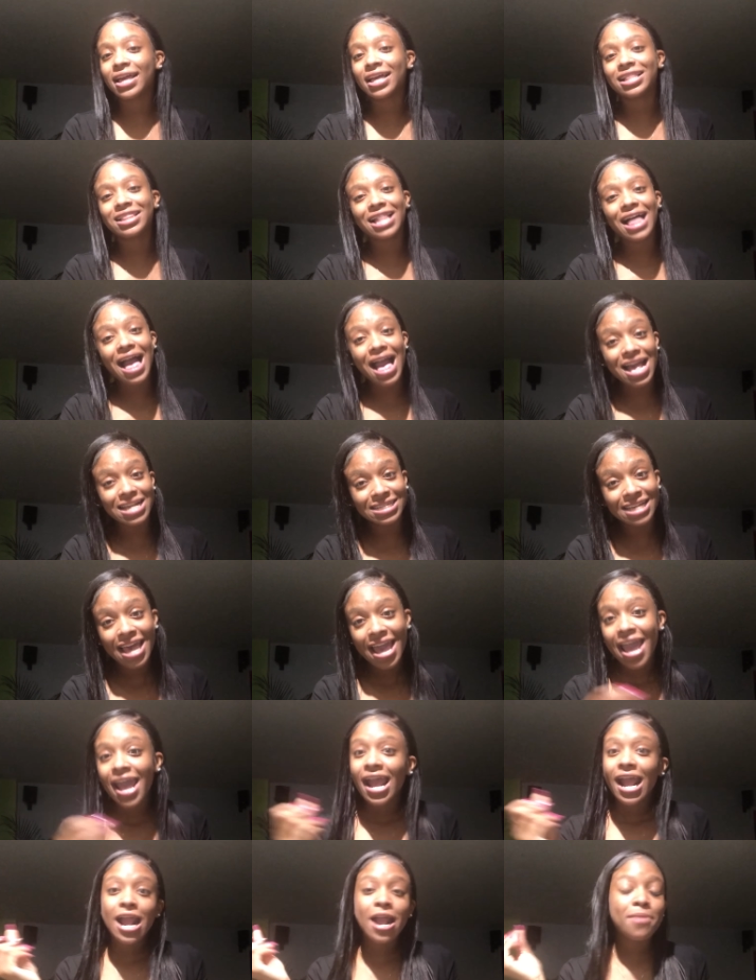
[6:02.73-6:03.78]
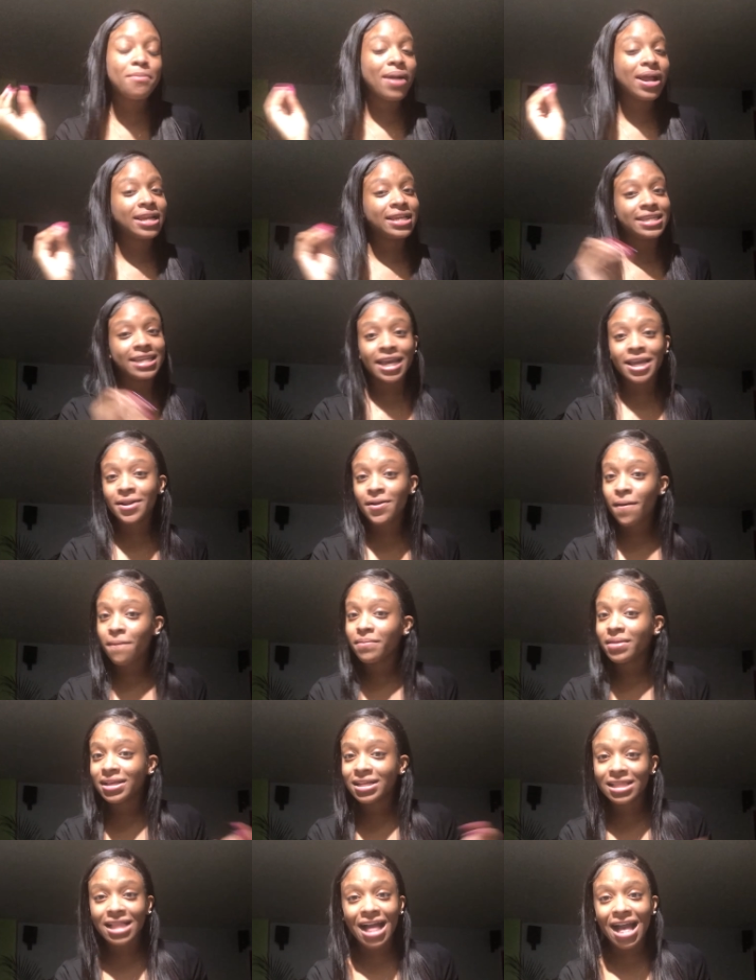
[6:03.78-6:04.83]
in class, everybody getting on me
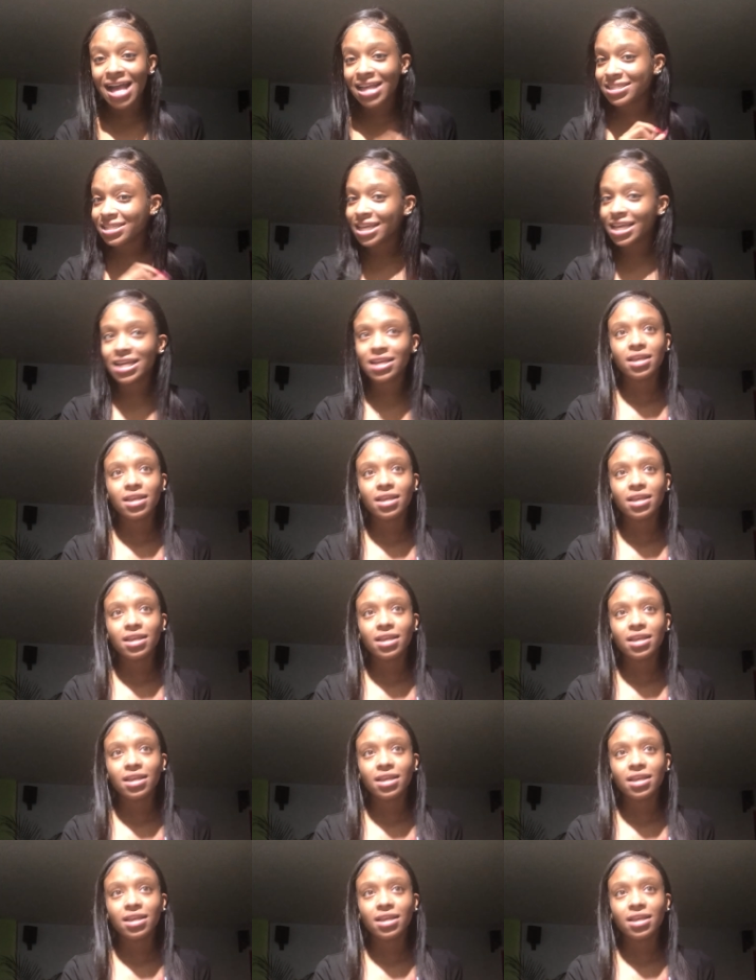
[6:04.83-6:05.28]
class.